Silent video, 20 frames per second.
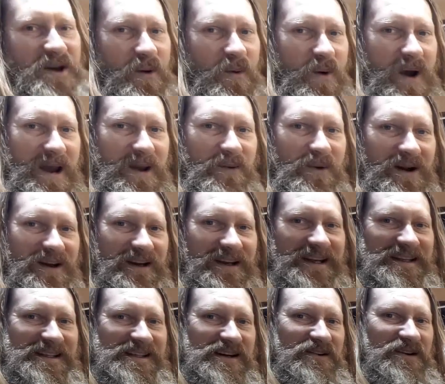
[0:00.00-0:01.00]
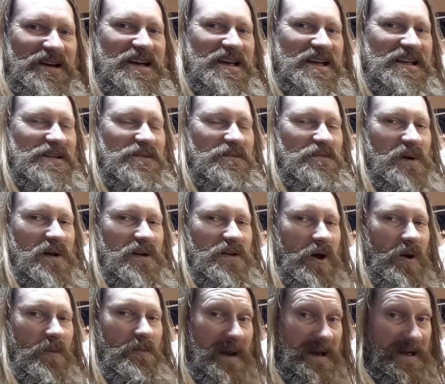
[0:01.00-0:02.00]
away, what kind of guitar it is, but
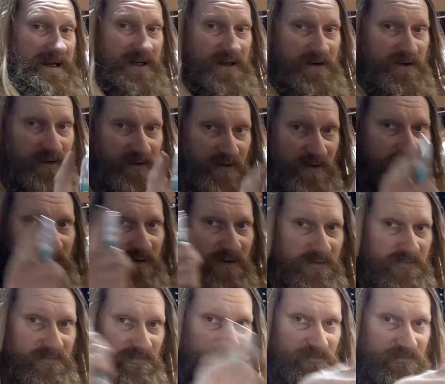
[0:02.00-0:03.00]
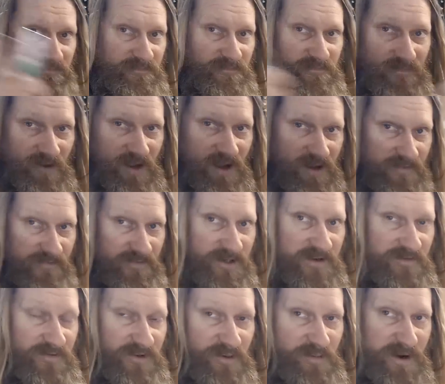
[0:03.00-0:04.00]
not make. I haven't
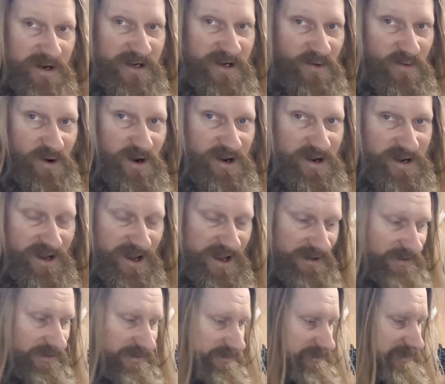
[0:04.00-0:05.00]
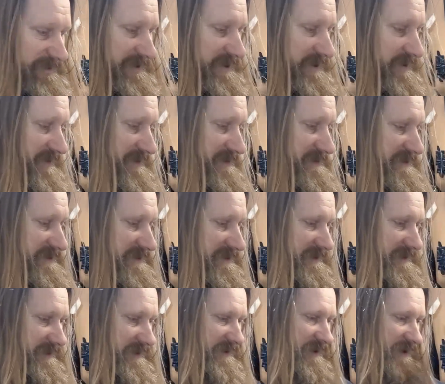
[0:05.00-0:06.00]
given the make away yet because
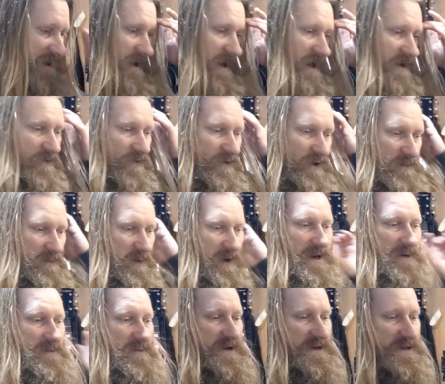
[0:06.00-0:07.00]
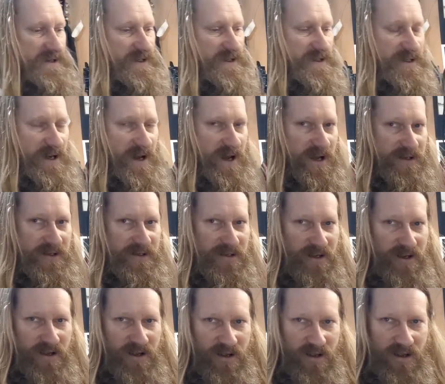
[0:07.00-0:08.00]
I've already played one of these guitars.
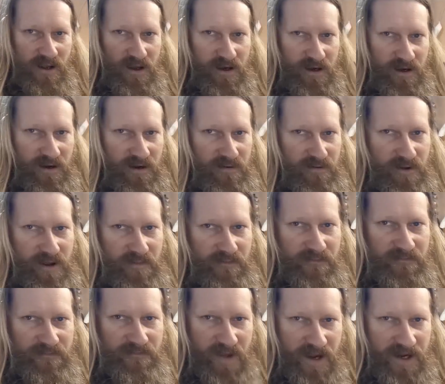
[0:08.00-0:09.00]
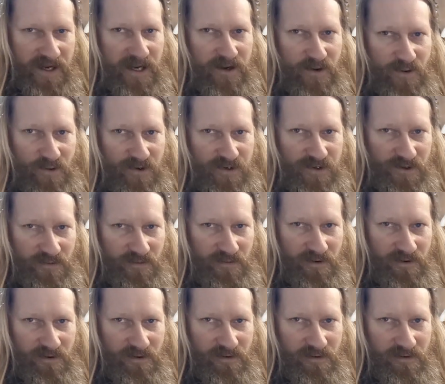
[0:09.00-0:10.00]
And I know they're feckin' awesome
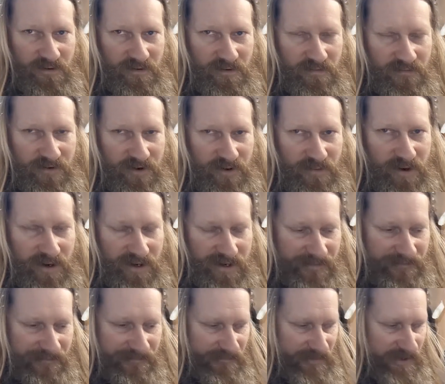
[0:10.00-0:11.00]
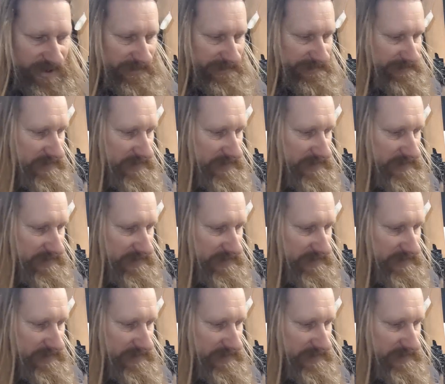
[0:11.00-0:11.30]
for the money, right?